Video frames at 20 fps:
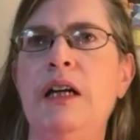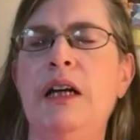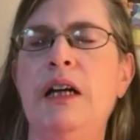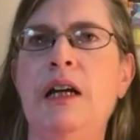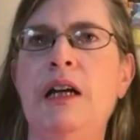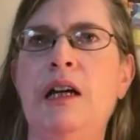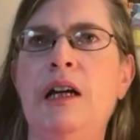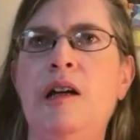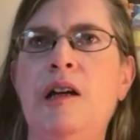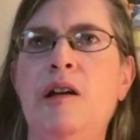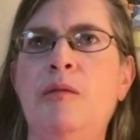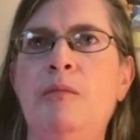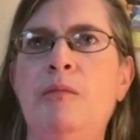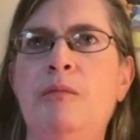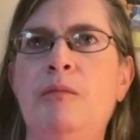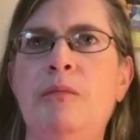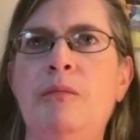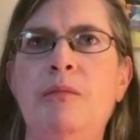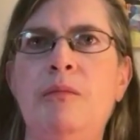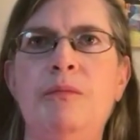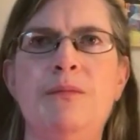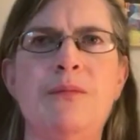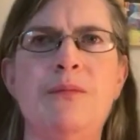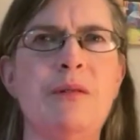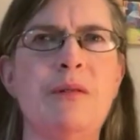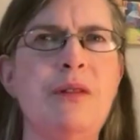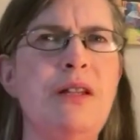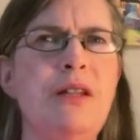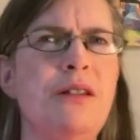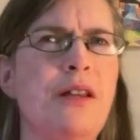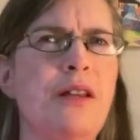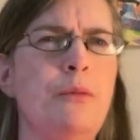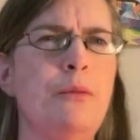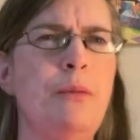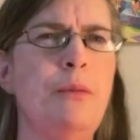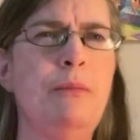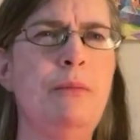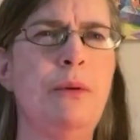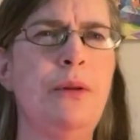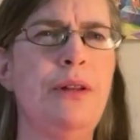Some of these other
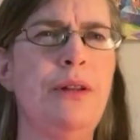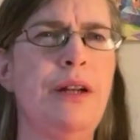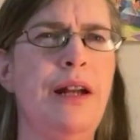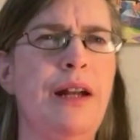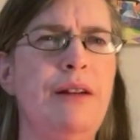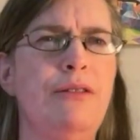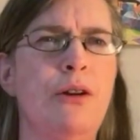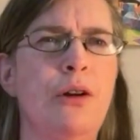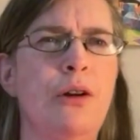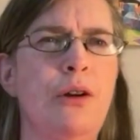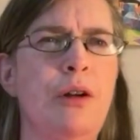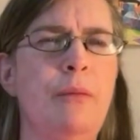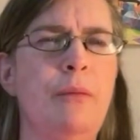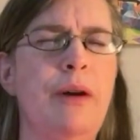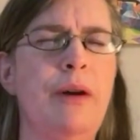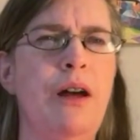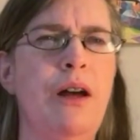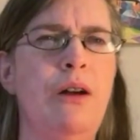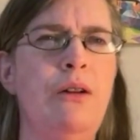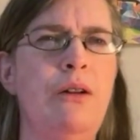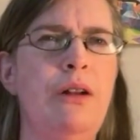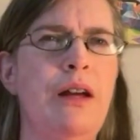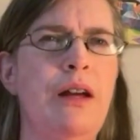people that I've heard about,